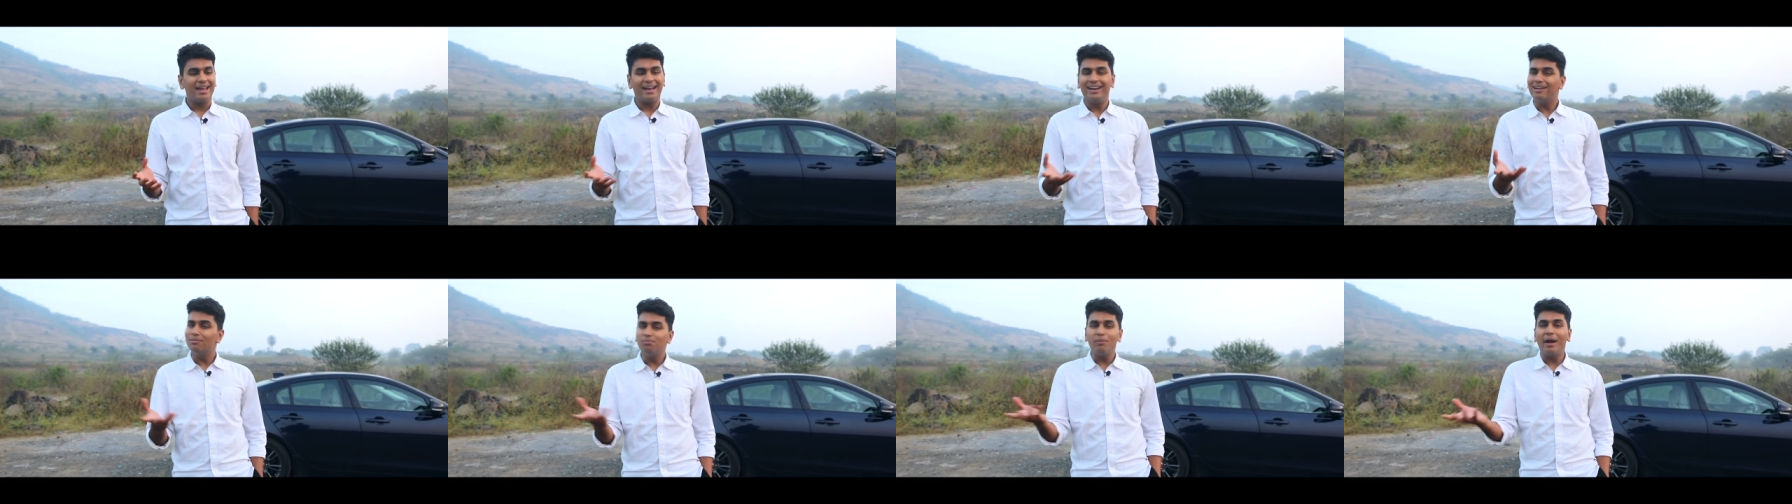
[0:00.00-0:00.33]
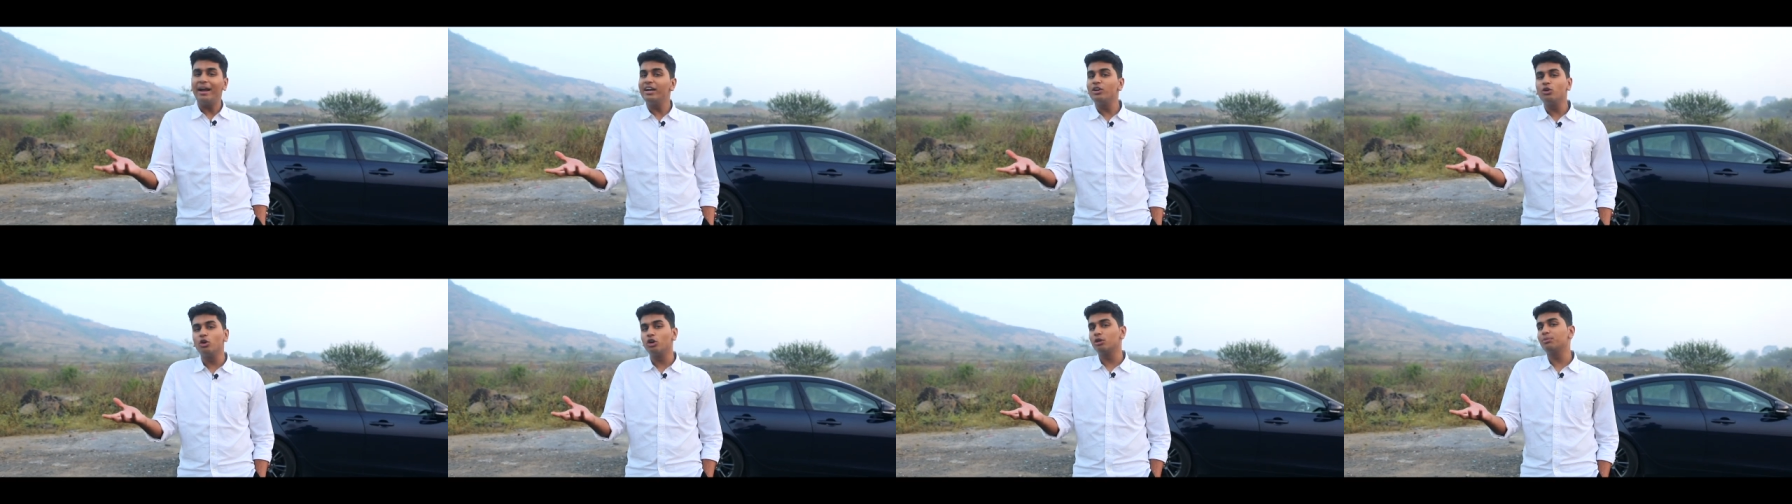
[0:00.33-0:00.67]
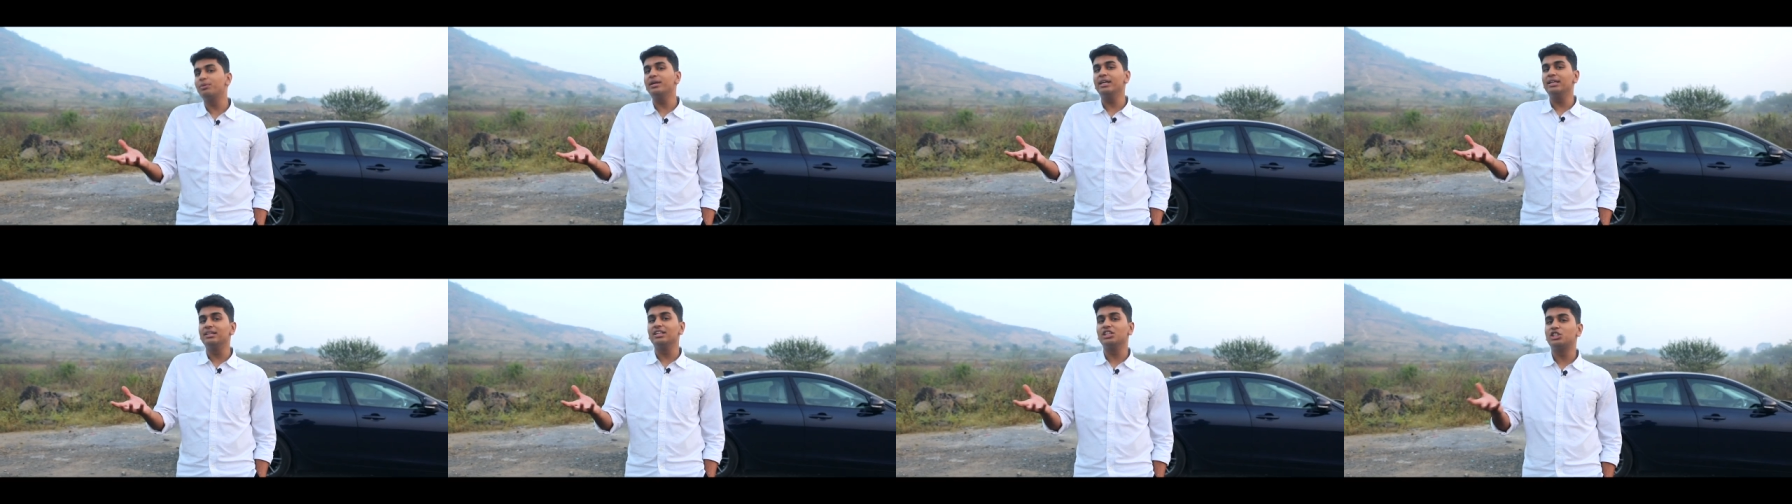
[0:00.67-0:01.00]
It might
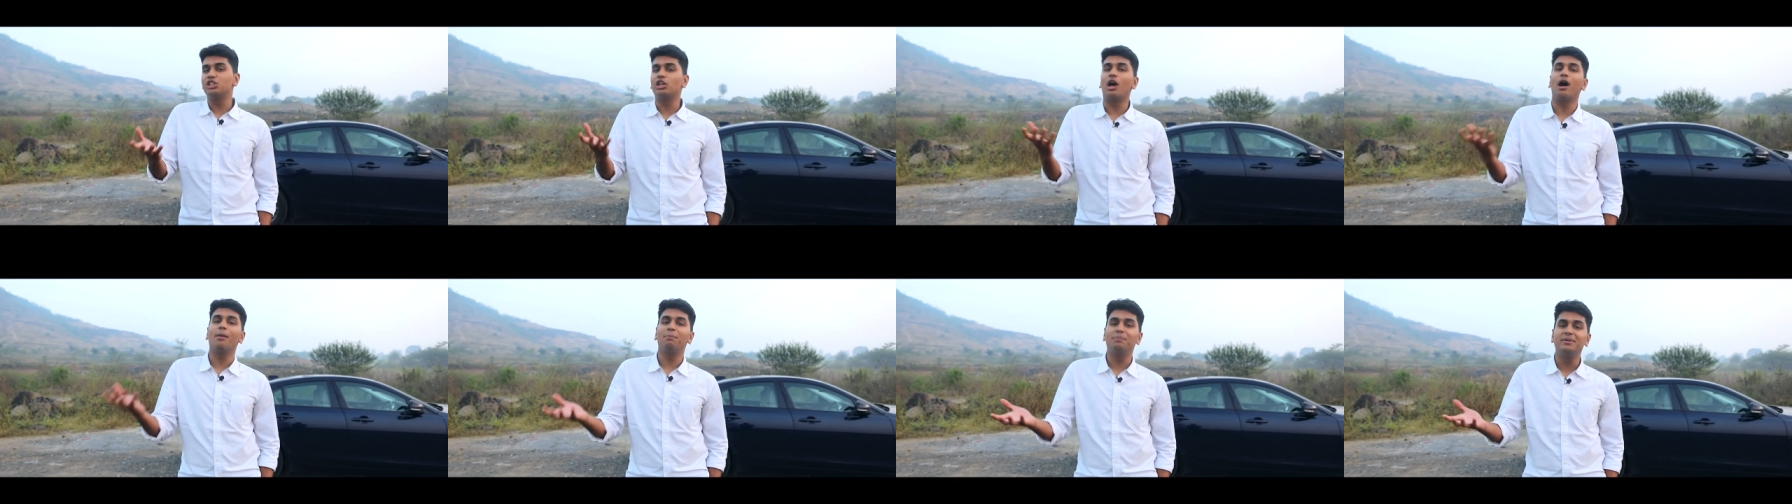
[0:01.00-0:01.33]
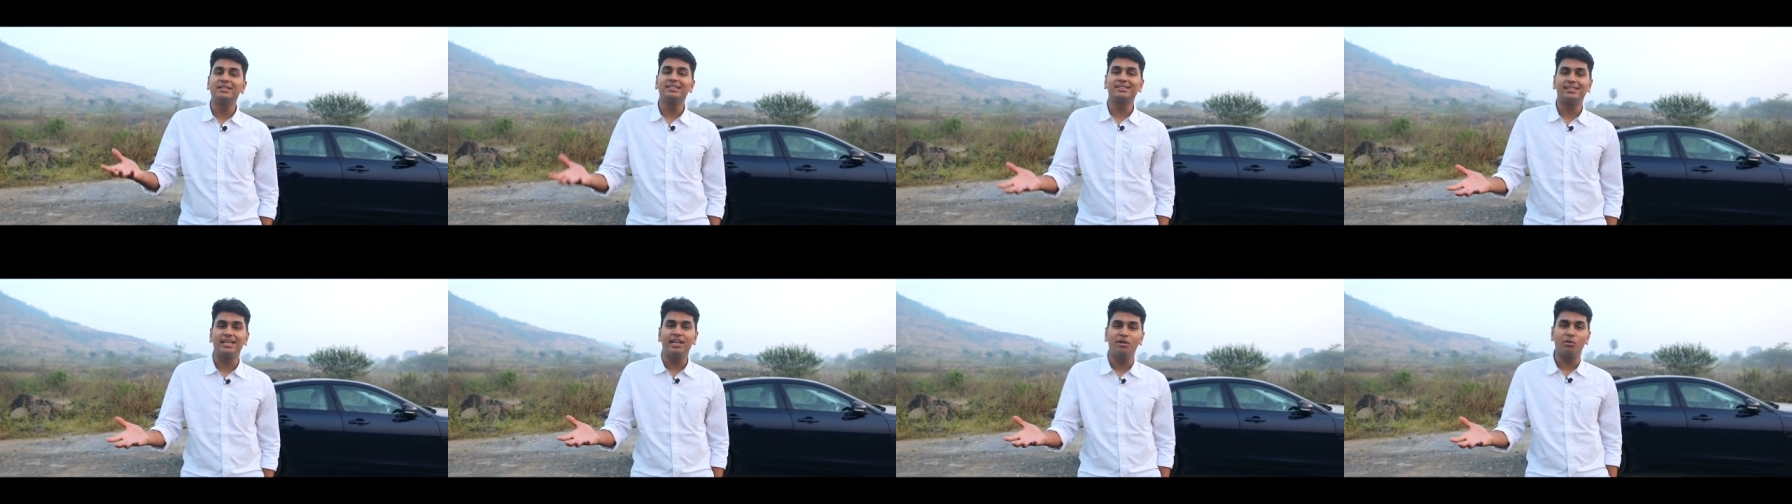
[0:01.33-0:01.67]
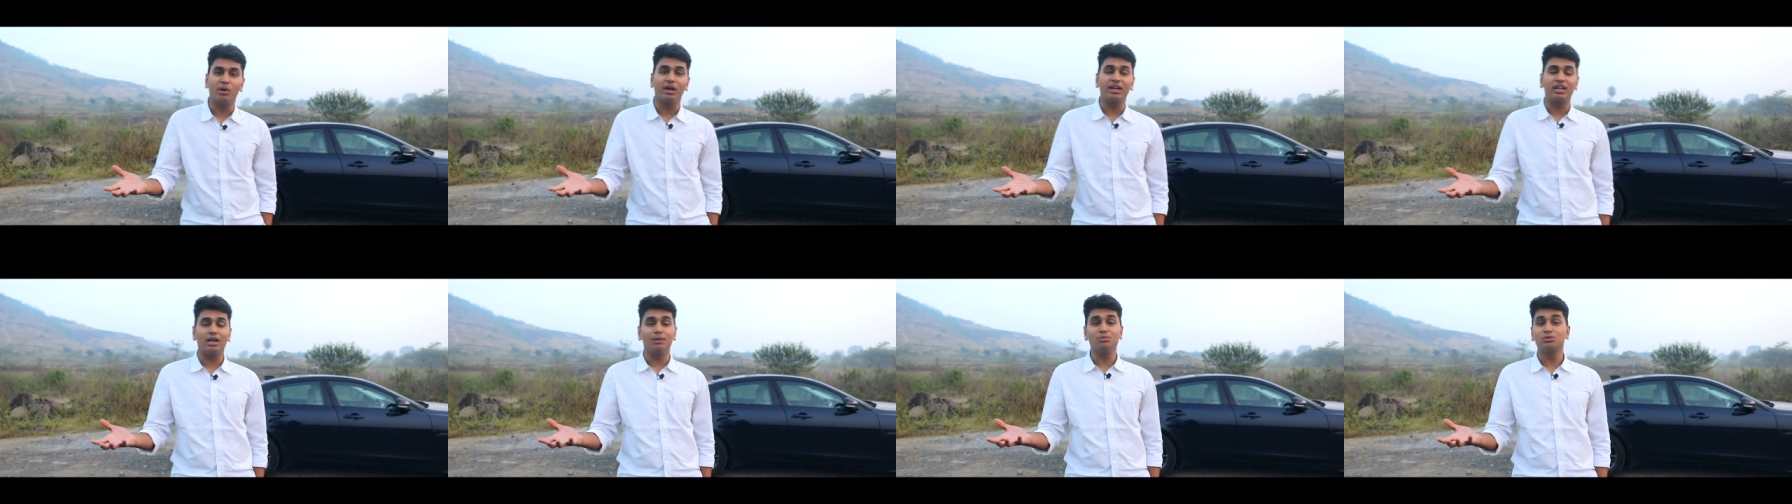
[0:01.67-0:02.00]
not be the sharpest thing
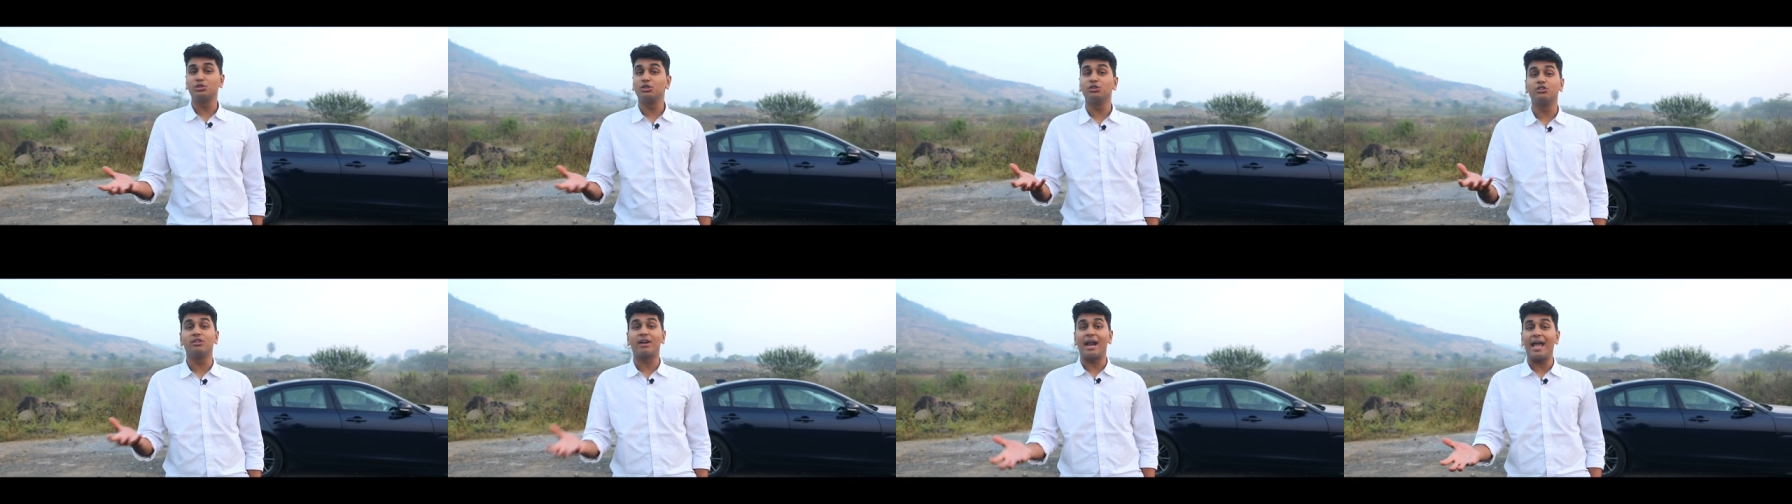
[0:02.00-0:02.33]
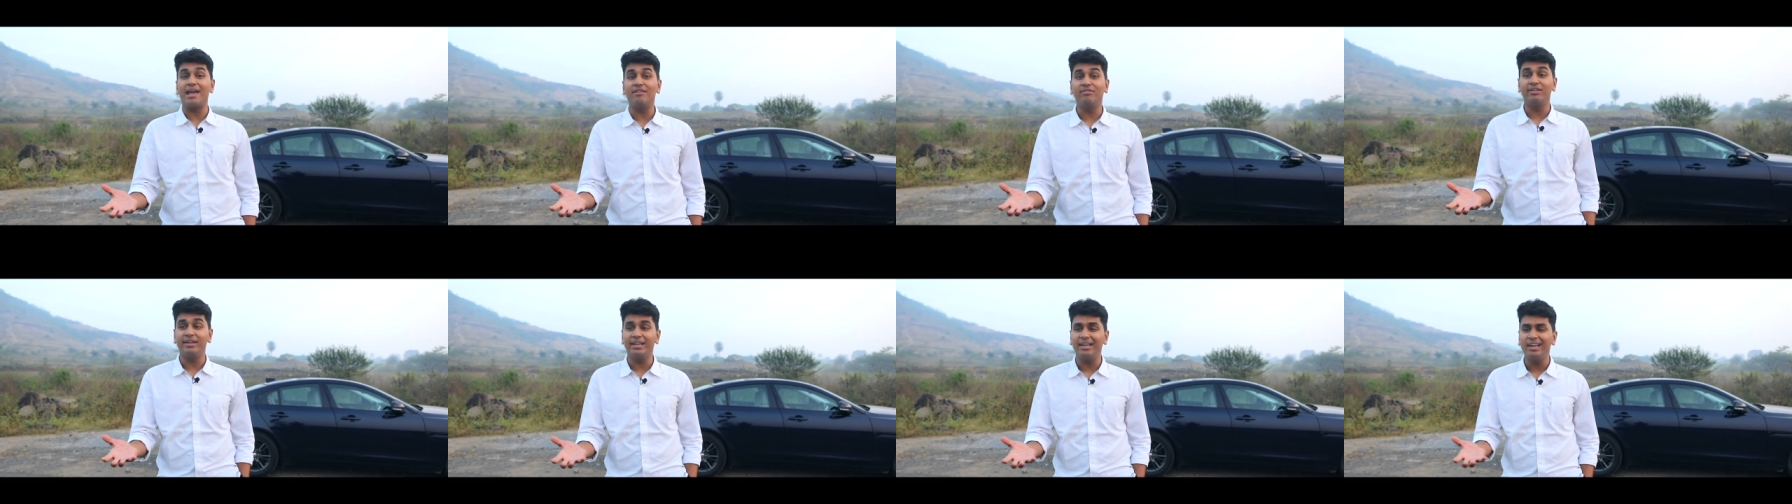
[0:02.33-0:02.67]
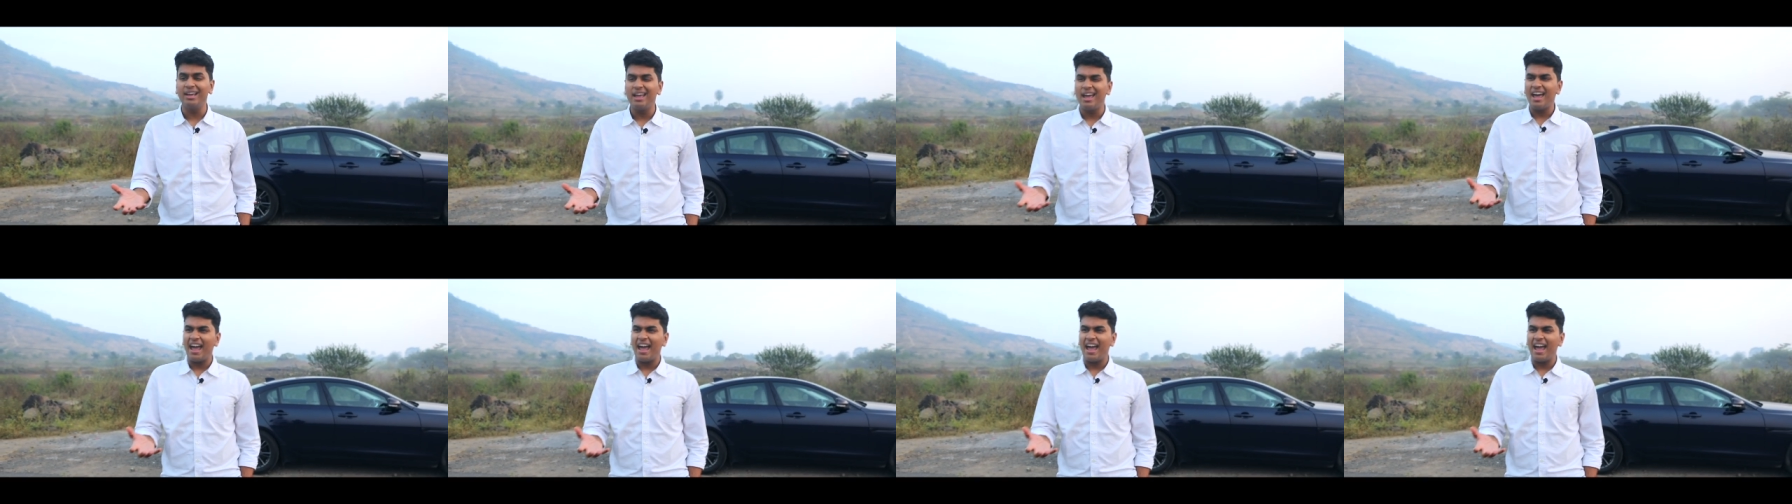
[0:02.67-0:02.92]
when it comes to driving,